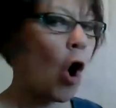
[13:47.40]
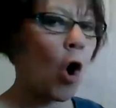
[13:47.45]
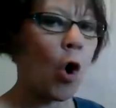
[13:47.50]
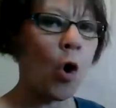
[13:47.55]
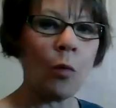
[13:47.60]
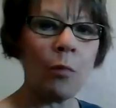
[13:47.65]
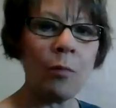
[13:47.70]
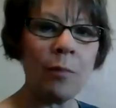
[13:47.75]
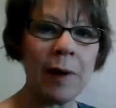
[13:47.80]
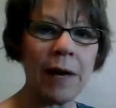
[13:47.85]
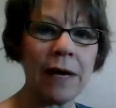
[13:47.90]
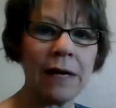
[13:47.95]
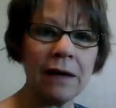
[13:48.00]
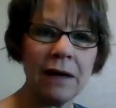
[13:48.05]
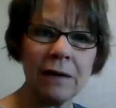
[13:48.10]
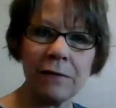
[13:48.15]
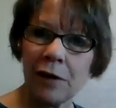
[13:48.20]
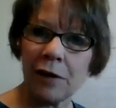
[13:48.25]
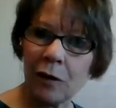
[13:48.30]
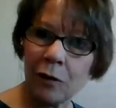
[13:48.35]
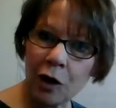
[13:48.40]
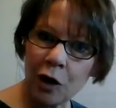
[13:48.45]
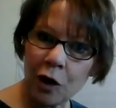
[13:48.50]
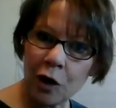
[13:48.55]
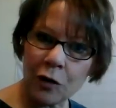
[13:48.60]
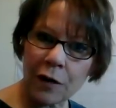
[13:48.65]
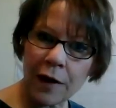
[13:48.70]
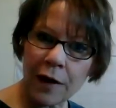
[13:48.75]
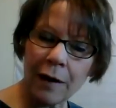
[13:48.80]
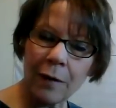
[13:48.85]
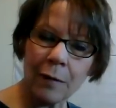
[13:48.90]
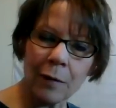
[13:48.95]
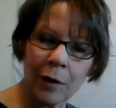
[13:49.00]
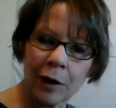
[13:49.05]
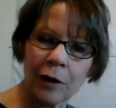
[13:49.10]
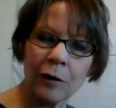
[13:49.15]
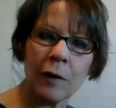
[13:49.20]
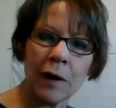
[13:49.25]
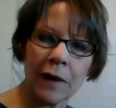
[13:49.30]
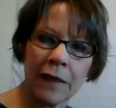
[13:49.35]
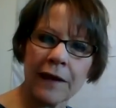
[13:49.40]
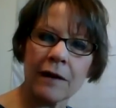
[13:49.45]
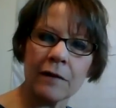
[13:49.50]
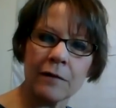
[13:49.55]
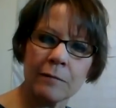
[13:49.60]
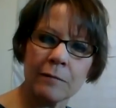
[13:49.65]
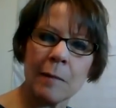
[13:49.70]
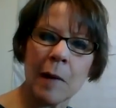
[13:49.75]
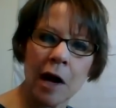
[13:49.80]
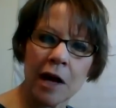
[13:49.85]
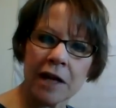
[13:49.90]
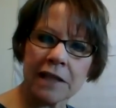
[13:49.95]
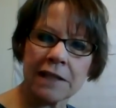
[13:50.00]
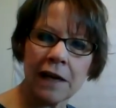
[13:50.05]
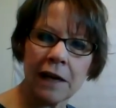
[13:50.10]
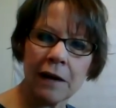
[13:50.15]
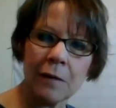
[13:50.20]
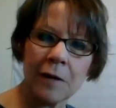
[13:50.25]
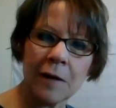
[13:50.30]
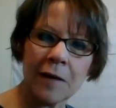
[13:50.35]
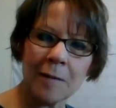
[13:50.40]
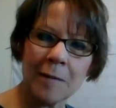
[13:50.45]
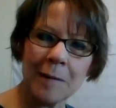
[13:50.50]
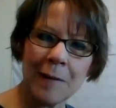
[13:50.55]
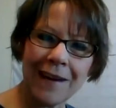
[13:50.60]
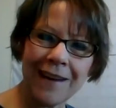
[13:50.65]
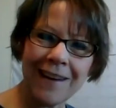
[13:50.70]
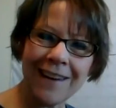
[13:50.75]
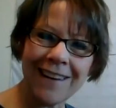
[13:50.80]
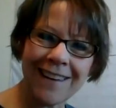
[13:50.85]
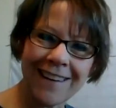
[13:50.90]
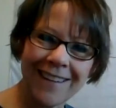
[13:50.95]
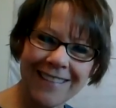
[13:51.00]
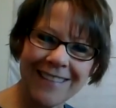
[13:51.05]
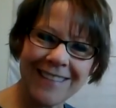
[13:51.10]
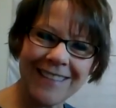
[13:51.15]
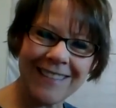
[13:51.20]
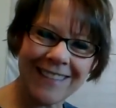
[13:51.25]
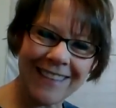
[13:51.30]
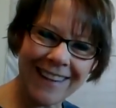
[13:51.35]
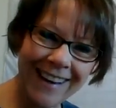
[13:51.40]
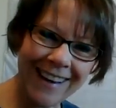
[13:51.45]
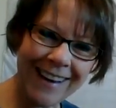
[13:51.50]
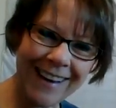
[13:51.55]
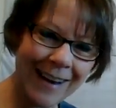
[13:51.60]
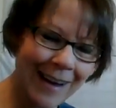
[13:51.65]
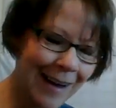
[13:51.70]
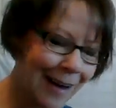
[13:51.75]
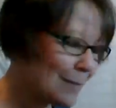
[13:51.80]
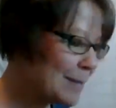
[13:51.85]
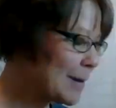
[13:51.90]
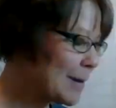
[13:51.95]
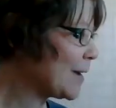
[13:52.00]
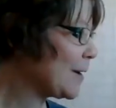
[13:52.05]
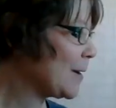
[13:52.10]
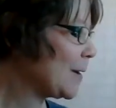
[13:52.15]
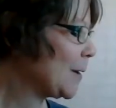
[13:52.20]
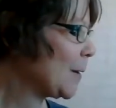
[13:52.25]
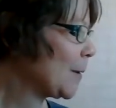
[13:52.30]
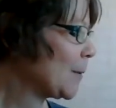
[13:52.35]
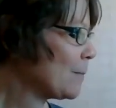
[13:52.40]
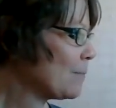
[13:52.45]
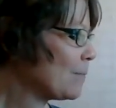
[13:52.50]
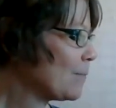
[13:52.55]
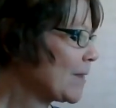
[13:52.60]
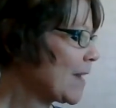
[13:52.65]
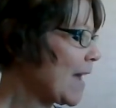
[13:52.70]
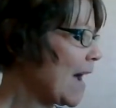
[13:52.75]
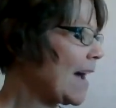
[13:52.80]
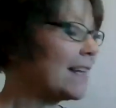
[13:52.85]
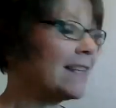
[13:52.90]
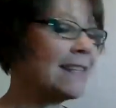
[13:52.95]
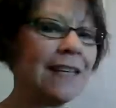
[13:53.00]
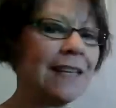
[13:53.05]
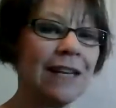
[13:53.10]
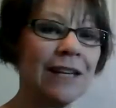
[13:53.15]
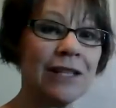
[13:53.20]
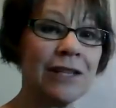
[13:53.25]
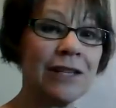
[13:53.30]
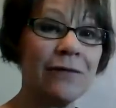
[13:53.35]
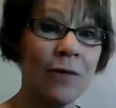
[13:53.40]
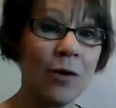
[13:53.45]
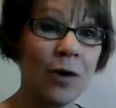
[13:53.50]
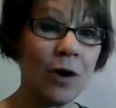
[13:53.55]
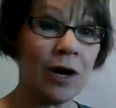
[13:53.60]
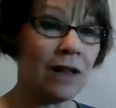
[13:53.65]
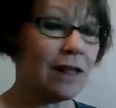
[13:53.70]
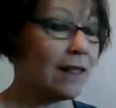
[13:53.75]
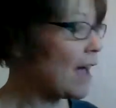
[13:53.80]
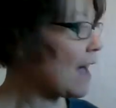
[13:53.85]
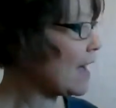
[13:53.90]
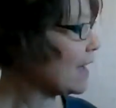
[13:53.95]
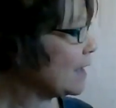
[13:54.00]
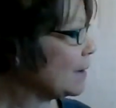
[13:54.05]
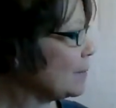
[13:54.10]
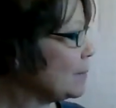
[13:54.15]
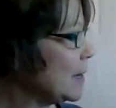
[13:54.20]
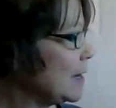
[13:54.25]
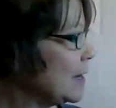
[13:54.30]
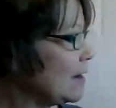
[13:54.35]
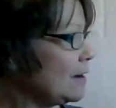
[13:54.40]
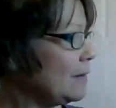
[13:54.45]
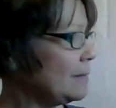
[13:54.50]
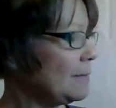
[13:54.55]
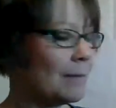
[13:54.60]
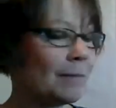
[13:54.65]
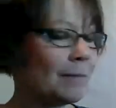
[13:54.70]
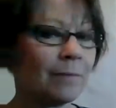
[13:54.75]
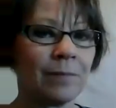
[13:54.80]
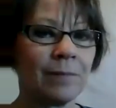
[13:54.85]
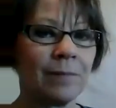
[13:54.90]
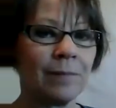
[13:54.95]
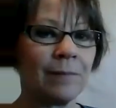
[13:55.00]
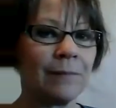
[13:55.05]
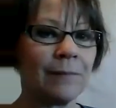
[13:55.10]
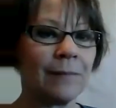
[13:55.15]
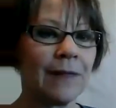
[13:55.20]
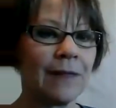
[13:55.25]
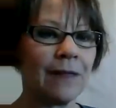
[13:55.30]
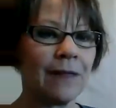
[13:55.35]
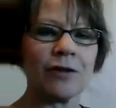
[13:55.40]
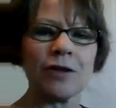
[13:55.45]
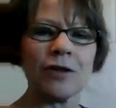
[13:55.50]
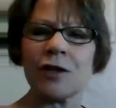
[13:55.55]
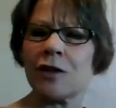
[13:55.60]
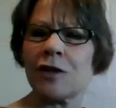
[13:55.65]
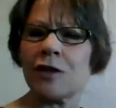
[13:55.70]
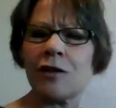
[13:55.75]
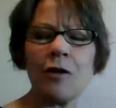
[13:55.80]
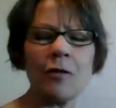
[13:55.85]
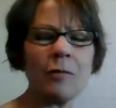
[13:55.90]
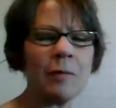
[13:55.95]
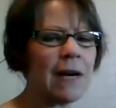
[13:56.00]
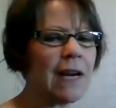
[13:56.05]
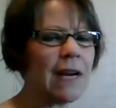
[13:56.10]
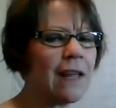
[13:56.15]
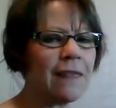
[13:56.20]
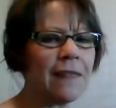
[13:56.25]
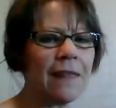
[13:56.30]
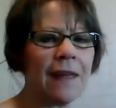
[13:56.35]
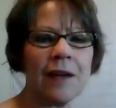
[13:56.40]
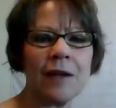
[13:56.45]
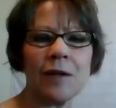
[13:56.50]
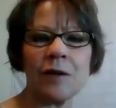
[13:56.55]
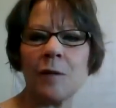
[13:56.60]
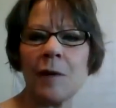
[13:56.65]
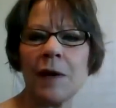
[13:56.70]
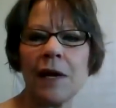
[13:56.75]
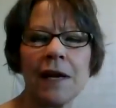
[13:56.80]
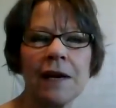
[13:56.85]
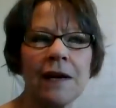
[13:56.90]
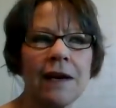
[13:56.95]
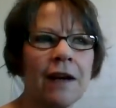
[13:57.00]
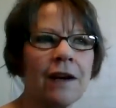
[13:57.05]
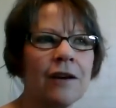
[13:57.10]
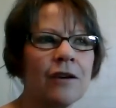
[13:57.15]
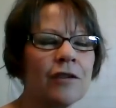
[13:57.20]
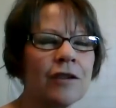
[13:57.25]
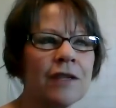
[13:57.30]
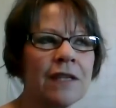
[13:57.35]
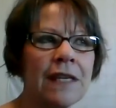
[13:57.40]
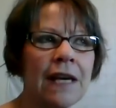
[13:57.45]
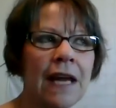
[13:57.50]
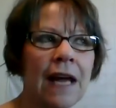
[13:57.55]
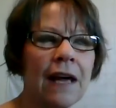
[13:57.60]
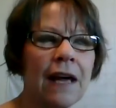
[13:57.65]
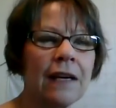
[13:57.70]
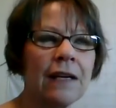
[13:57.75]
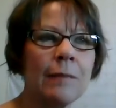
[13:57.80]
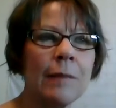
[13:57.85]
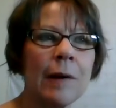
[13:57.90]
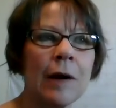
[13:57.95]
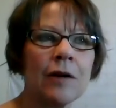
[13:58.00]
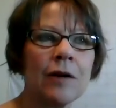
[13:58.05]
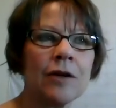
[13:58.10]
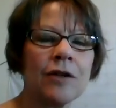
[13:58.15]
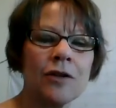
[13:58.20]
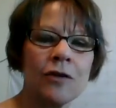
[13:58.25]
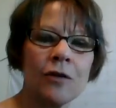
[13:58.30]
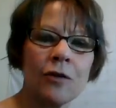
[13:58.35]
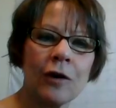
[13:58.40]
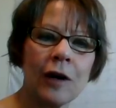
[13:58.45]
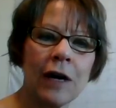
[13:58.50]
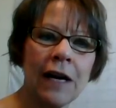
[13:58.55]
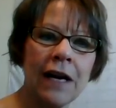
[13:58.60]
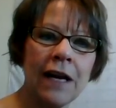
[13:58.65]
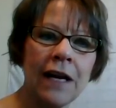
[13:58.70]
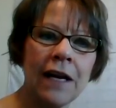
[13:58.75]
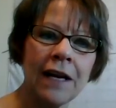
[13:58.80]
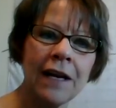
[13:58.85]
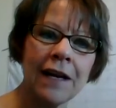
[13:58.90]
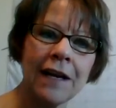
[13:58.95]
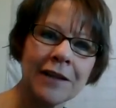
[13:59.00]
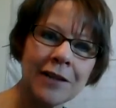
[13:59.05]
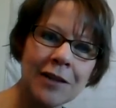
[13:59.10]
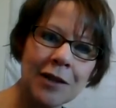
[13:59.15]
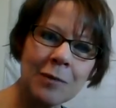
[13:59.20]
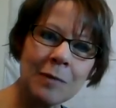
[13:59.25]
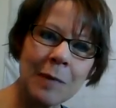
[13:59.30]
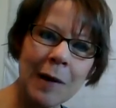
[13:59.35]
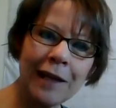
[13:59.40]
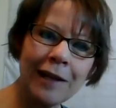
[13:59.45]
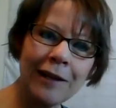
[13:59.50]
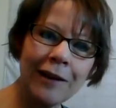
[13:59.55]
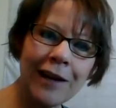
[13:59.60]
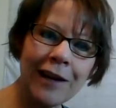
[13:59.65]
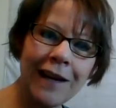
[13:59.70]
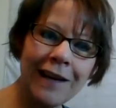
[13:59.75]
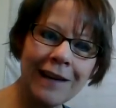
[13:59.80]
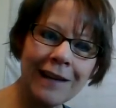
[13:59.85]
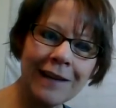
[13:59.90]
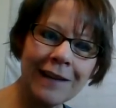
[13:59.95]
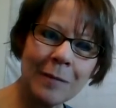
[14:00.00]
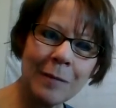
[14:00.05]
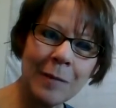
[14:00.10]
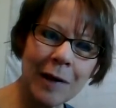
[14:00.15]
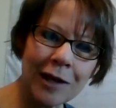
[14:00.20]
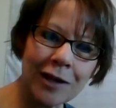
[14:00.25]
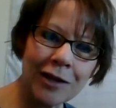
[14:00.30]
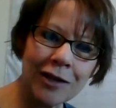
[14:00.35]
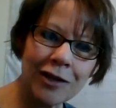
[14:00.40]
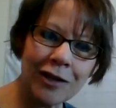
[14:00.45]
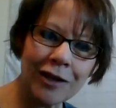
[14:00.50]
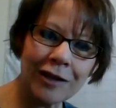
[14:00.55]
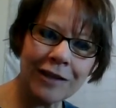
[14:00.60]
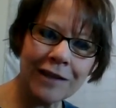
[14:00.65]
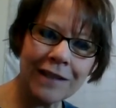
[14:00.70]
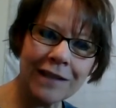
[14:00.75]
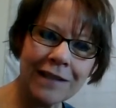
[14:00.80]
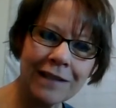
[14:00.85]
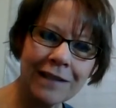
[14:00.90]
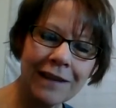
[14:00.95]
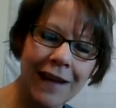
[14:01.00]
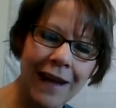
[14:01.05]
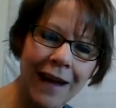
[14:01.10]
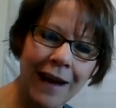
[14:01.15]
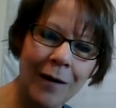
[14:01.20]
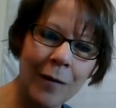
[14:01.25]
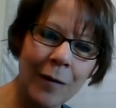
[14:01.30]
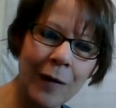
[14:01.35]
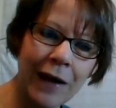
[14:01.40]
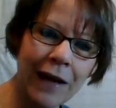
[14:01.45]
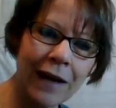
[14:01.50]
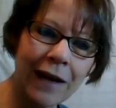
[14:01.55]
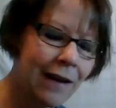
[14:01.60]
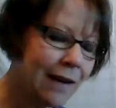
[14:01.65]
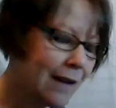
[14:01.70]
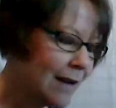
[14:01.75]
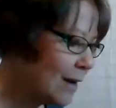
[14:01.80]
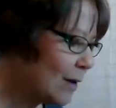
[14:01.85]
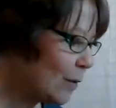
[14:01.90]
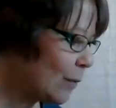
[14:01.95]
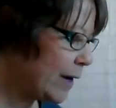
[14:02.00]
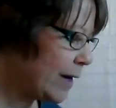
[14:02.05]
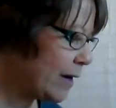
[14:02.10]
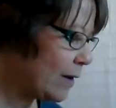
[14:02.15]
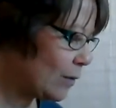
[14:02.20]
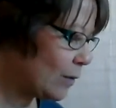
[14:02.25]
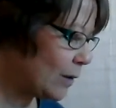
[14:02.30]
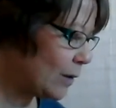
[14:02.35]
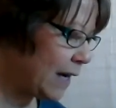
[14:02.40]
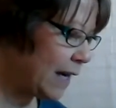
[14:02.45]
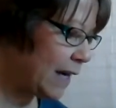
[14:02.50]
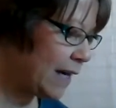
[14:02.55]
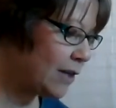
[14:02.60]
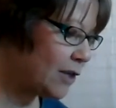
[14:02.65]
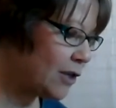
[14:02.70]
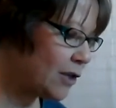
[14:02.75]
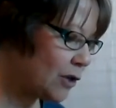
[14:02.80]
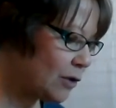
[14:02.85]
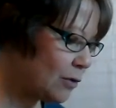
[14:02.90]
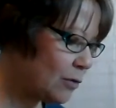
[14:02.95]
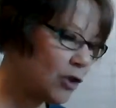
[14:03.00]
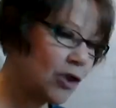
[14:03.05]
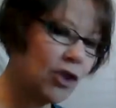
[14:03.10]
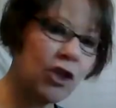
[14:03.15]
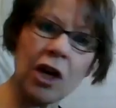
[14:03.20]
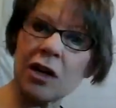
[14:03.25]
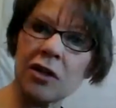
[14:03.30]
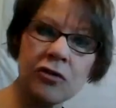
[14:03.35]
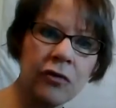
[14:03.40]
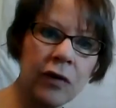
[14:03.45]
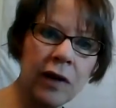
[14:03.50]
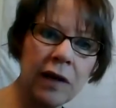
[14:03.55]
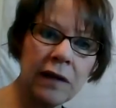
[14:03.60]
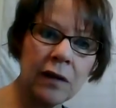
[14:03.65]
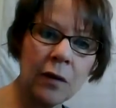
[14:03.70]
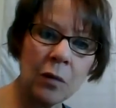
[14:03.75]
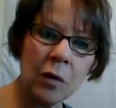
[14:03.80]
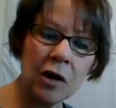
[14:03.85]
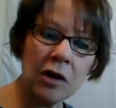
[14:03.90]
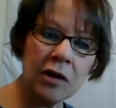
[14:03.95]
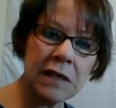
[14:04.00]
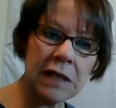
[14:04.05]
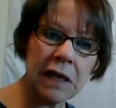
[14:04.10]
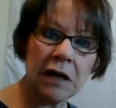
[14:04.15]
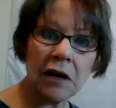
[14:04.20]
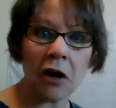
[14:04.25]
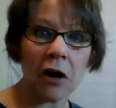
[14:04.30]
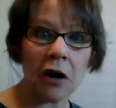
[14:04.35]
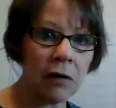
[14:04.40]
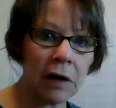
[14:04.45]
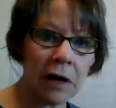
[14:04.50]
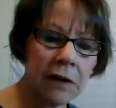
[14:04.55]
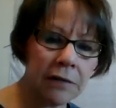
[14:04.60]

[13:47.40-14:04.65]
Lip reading: open. If you knew that word without pausing with me, good job. I see it's 4 o'clock up here. There's so many things we can understand about a story just by looking at the pictures, can't we? We don't need to just read the words and hurry